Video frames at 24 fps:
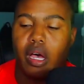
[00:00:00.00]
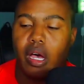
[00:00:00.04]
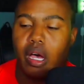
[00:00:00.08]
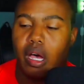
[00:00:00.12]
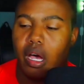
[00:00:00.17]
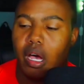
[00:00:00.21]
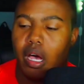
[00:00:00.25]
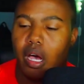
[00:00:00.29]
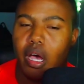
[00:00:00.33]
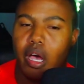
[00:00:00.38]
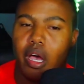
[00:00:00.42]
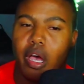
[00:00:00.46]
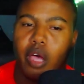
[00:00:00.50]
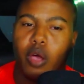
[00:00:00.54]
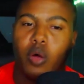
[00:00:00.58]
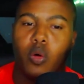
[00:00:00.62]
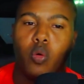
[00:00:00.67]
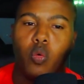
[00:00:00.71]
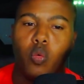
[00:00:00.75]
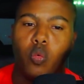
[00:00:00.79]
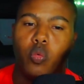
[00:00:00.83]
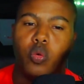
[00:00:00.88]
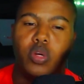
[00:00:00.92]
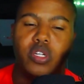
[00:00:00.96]
I
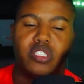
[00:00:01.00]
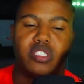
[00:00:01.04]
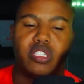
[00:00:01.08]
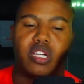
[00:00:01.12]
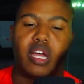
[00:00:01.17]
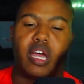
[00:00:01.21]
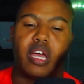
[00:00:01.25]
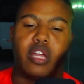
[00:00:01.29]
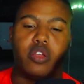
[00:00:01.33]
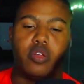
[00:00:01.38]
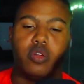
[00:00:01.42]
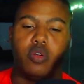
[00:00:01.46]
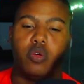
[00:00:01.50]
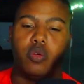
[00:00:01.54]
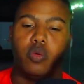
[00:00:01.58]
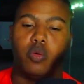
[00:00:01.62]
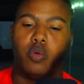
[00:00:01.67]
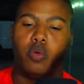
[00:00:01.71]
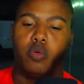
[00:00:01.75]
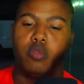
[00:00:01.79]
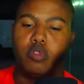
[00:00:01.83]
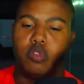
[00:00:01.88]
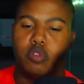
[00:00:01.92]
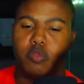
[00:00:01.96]
wish I
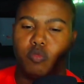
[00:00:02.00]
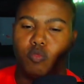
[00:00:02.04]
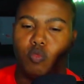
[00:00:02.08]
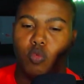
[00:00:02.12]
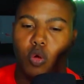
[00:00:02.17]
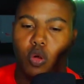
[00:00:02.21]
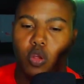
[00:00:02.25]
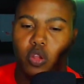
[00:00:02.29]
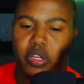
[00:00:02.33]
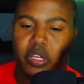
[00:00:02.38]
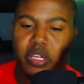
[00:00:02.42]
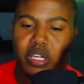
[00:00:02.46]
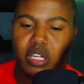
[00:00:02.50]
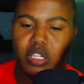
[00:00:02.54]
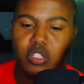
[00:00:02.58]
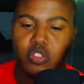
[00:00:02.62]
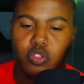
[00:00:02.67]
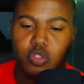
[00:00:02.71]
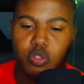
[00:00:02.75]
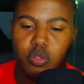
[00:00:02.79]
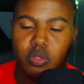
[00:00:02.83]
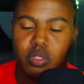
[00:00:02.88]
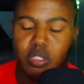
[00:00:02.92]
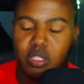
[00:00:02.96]
knew rolling
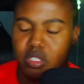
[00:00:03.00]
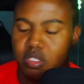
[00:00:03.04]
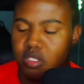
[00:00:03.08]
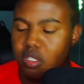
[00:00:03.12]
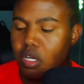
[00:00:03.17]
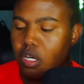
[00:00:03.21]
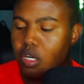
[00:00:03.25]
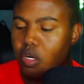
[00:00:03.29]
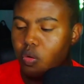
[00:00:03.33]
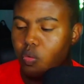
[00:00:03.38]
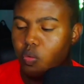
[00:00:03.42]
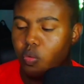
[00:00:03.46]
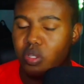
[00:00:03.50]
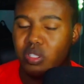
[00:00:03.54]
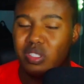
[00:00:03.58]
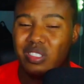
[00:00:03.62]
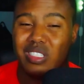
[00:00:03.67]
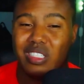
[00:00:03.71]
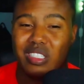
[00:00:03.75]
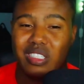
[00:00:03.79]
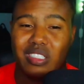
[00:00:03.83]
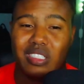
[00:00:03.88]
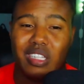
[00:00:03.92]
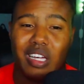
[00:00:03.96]
into this
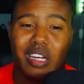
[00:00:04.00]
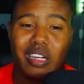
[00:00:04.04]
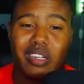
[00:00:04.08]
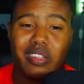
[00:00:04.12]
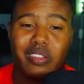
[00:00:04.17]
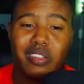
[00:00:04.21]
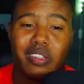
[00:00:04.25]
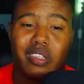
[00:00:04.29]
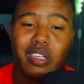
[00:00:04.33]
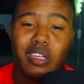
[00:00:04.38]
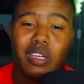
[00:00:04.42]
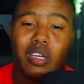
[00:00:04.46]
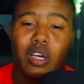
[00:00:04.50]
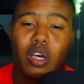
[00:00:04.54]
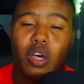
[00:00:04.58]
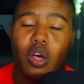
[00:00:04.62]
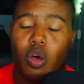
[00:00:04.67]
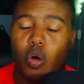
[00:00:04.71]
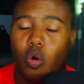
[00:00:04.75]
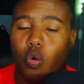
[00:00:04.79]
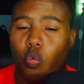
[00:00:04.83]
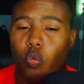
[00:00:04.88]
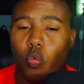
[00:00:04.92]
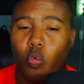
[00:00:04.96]
was exactly
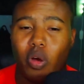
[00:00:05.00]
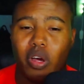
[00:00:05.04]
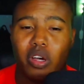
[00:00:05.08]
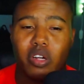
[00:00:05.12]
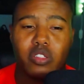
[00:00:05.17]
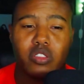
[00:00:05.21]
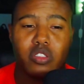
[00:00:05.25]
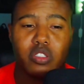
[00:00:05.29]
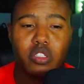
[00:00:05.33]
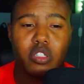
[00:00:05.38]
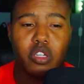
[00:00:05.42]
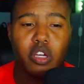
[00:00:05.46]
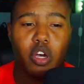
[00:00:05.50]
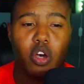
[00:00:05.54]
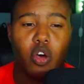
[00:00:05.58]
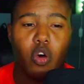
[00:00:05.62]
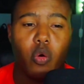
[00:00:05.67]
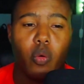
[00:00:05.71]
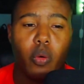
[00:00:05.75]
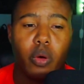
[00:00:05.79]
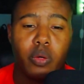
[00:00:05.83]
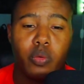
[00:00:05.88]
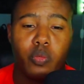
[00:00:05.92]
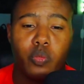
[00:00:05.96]
where to
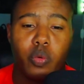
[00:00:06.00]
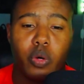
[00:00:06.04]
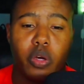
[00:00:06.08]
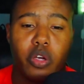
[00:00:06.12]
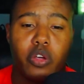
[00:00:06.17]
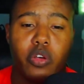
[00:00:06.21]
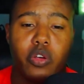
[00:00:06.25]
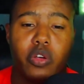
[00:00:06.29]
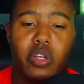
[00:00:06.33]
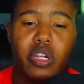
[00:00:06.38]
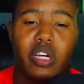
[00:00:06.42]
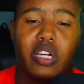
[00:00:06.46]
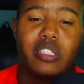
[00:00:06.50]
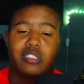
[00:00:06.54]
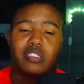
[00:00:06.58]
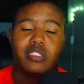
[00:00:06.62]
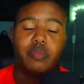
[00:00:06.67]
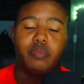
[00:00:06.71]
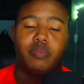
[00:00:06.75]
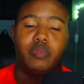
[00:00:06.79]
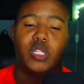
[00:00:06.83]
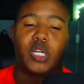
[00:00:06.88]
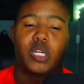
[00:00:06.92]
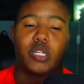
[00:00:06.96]
go and where your next
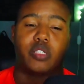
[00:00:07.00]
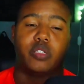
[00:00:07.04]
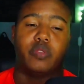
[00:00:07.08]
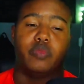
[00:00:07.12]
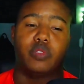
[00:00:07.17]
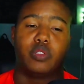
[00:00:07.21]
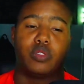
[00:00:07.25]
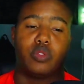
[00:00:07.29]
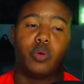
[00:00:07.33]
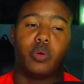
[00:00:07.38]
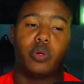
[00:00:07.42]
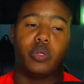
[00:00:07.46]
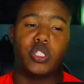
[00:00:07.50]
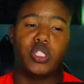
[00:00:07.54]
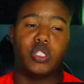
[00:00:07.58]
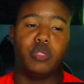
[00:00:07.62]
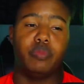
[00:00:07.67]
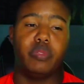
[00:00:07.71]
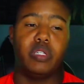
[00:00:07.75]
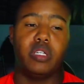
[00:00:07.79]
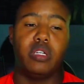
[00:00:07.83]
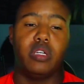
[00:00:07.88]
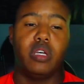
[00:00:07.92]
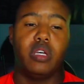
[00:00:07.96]
objective is going to be.